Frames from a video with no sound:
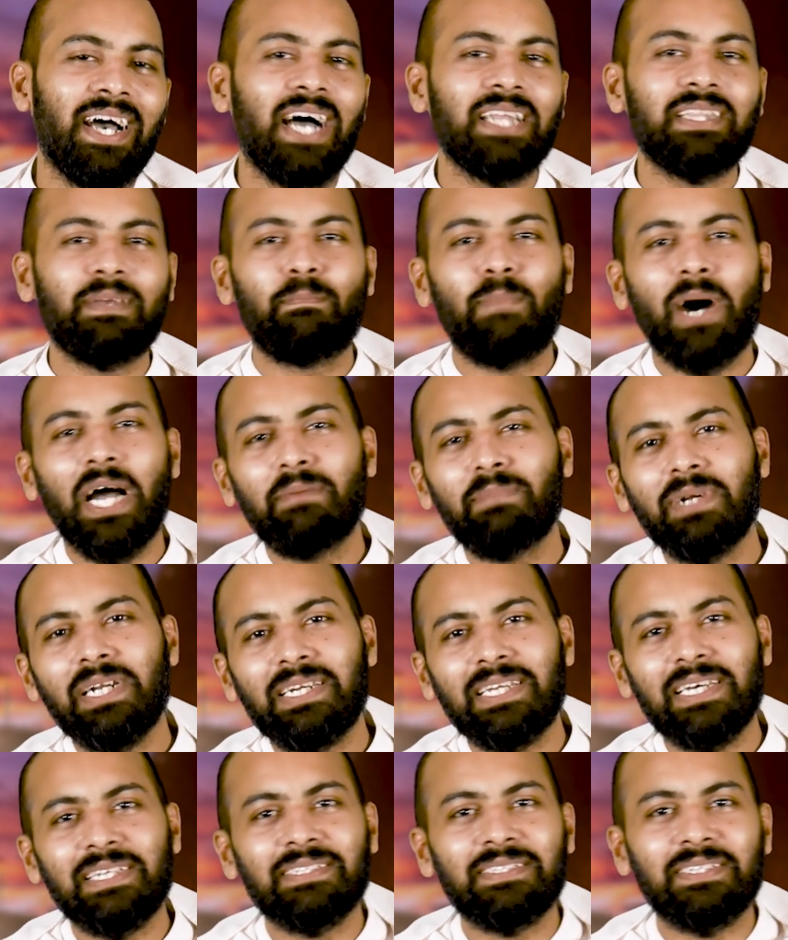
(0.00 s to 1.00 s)
And the
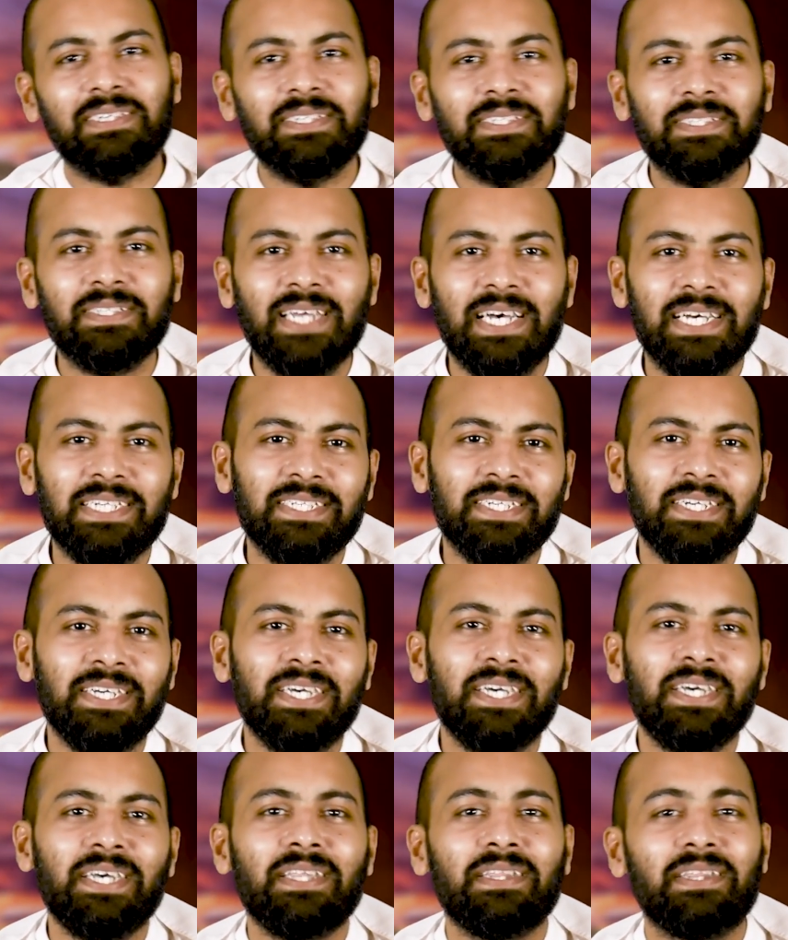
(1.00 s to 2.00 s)
Bible tells us that
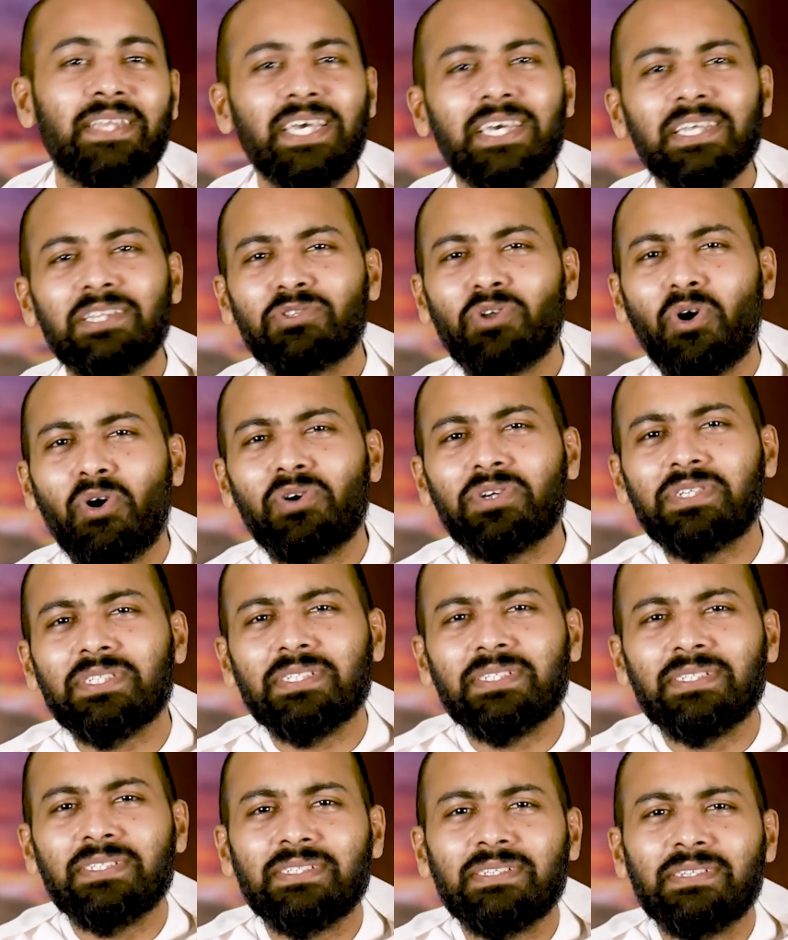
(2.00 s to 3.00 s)
they
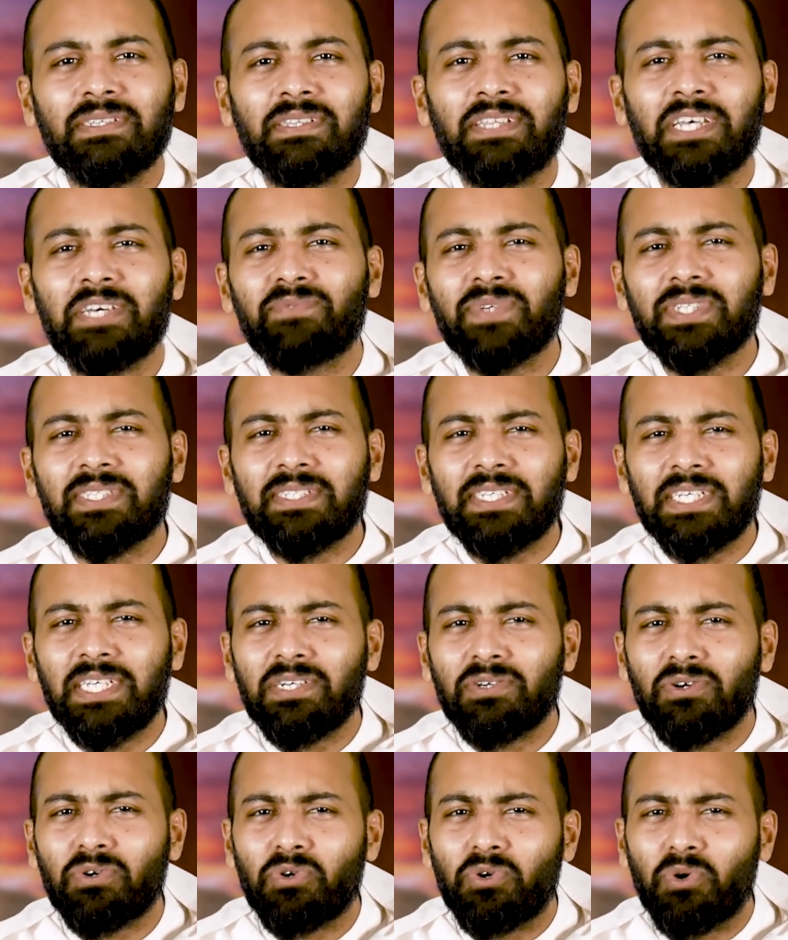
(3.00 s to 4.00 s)
thought they were
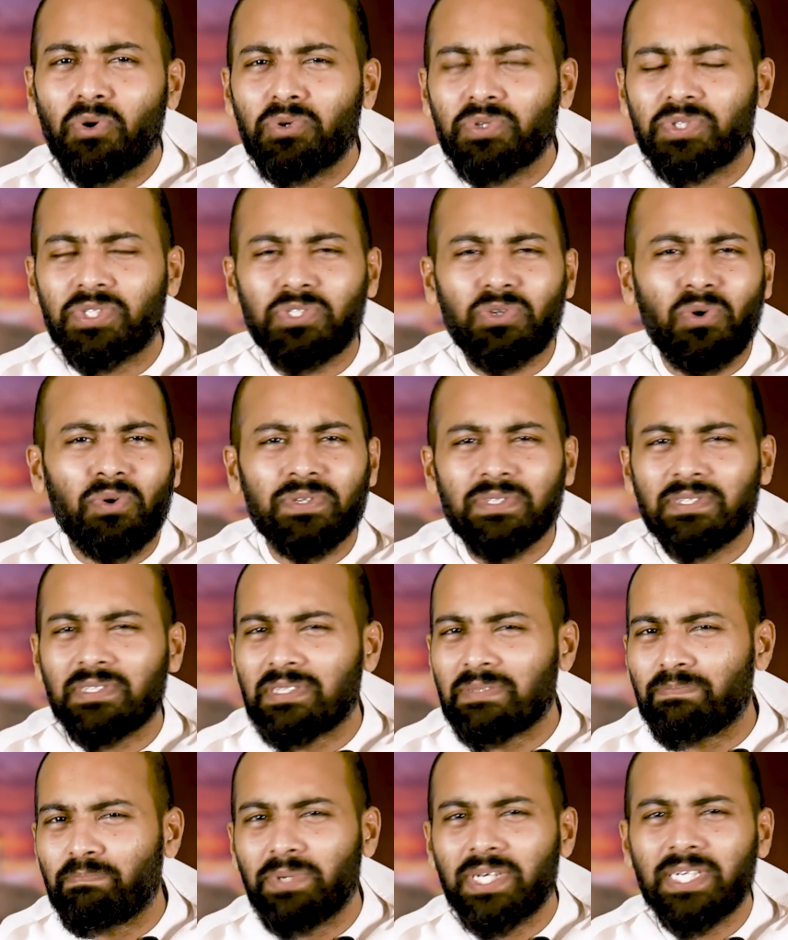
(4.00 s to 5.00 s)
seeing a ghost or a
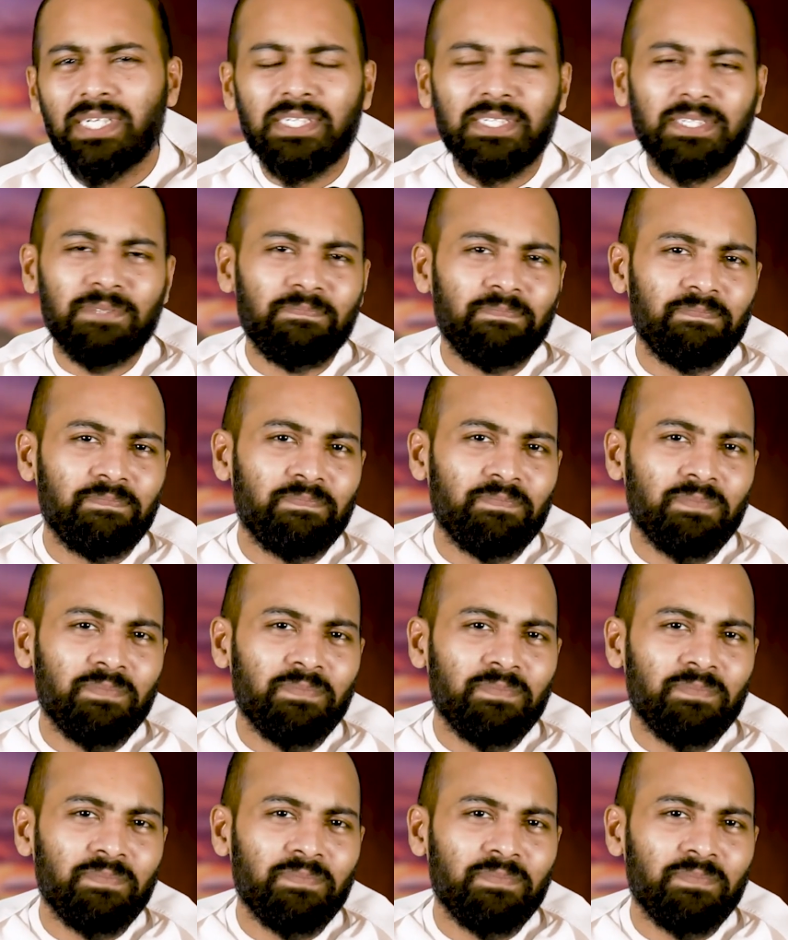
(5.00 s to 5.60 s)
spirit.